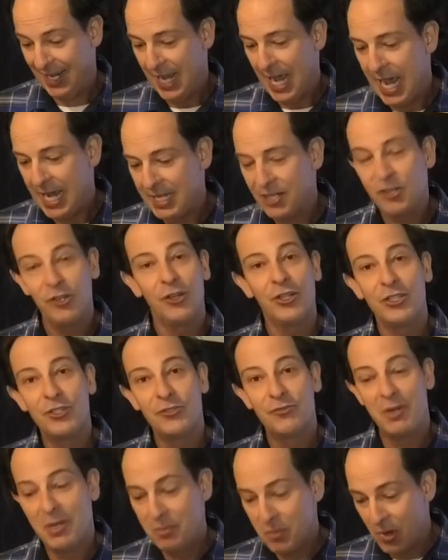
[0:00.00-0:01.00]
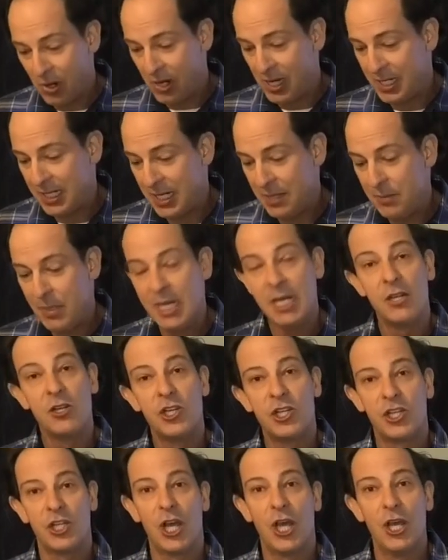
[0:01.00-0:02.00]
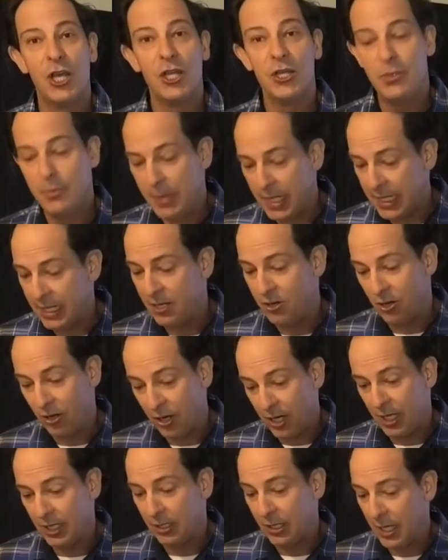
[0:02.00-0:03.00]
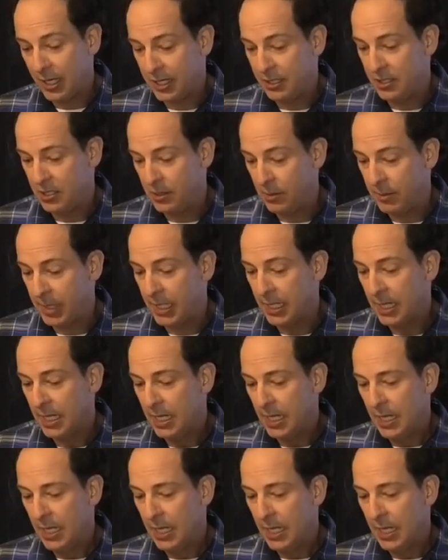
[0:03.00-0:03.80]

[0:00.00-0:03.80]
And God's reminded me and showed me and highlighted to me